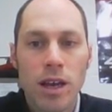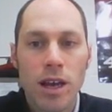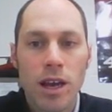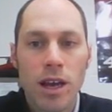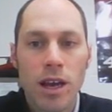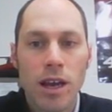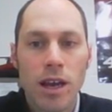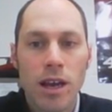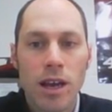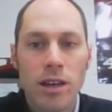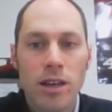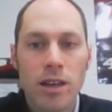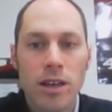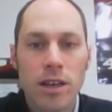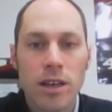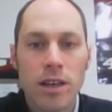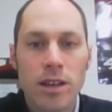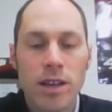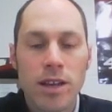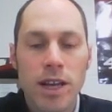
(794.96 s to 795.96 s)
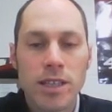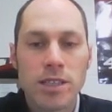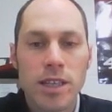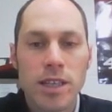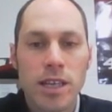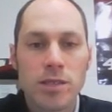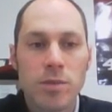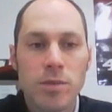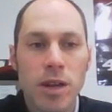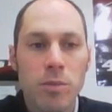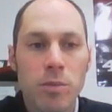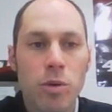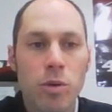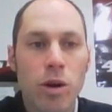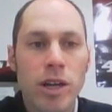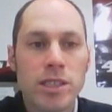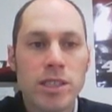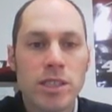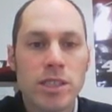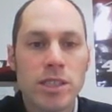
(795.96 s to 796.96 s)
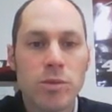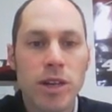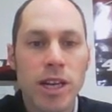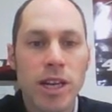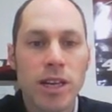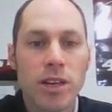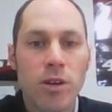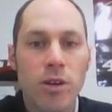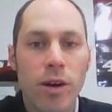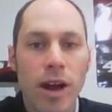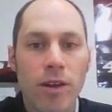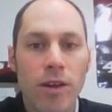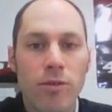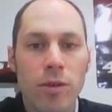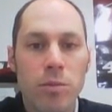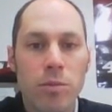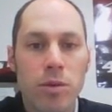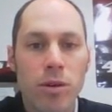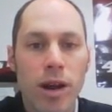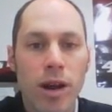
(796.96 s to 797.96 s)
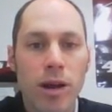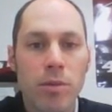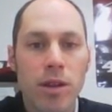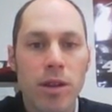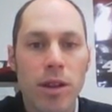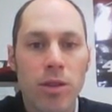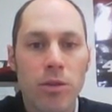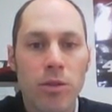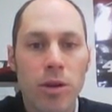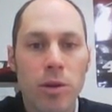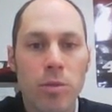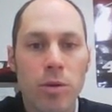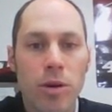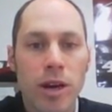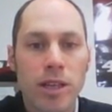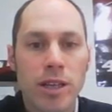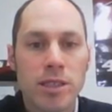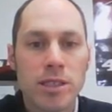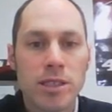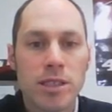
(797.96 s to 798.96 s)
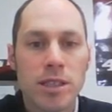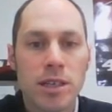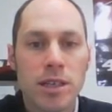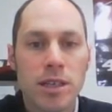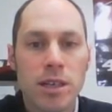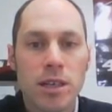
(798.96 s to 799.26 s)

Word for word: And that's as many points as we need to graph a parabola, three points.